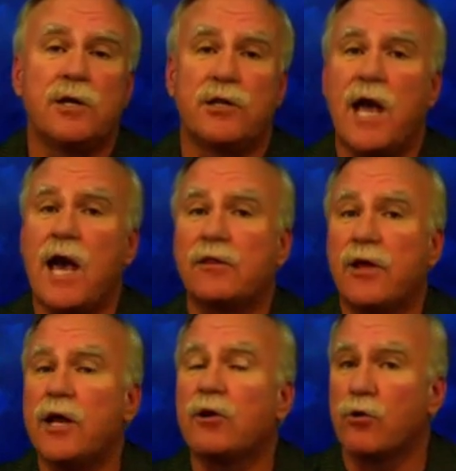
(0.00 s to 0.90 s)
to the
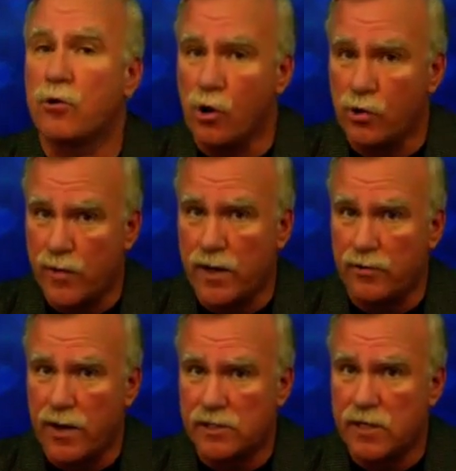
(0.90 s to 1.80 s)
athletic or
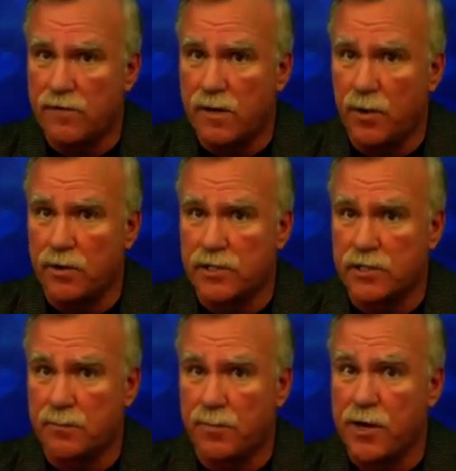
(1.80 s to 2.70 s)
co-curricular activity
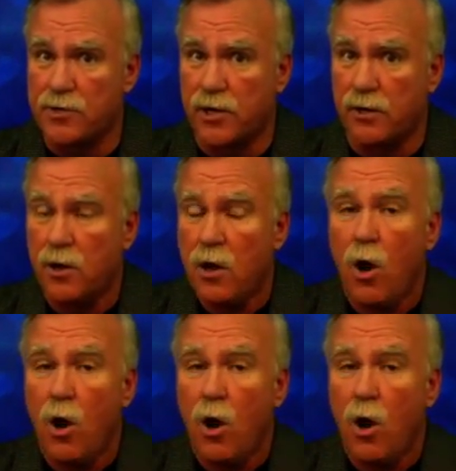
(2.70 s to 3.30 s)
participation,